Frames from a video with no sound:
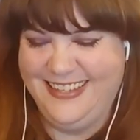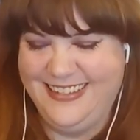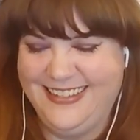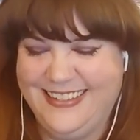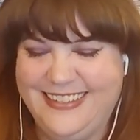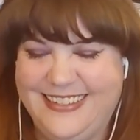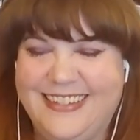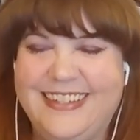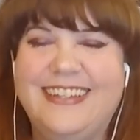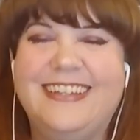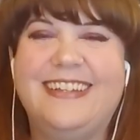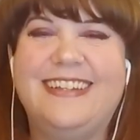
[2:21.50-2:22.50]

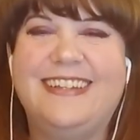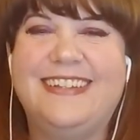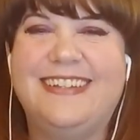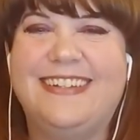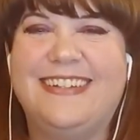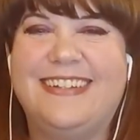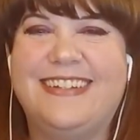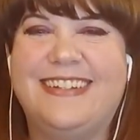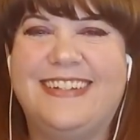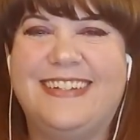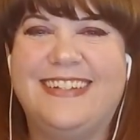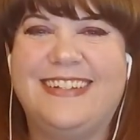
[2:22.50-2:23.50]

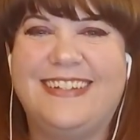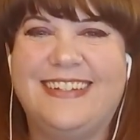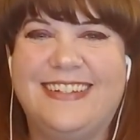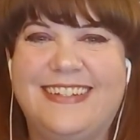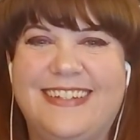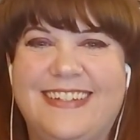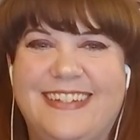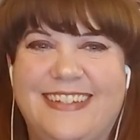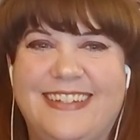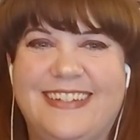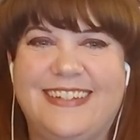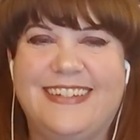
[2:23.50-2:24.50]

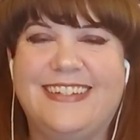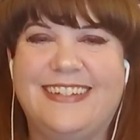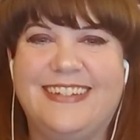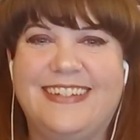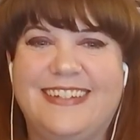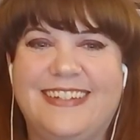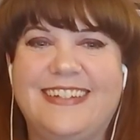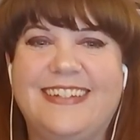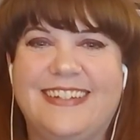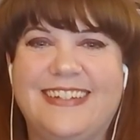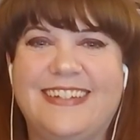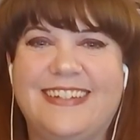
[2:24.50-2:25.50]

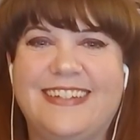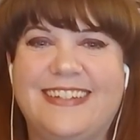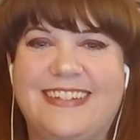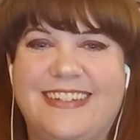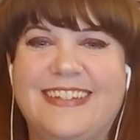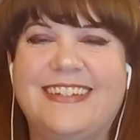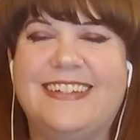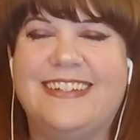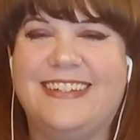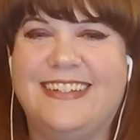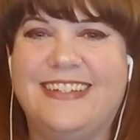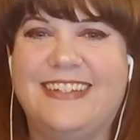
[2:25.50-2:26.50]

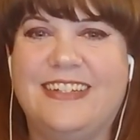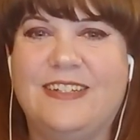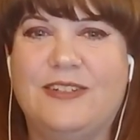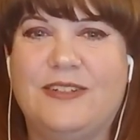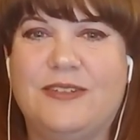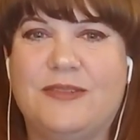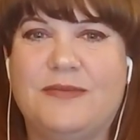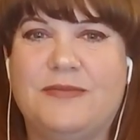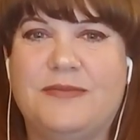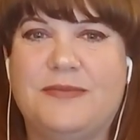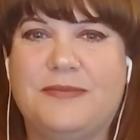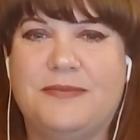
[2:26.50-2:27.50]

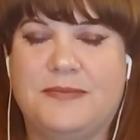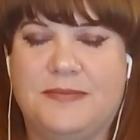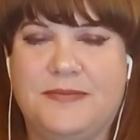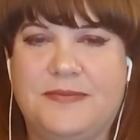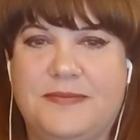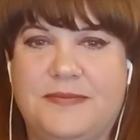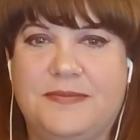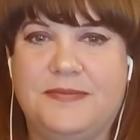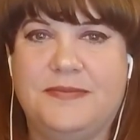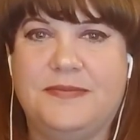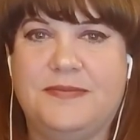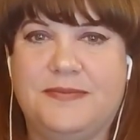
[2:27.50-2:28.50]

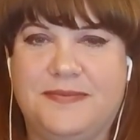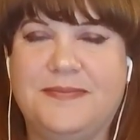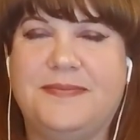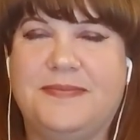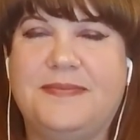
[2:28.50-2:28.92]
[no speech]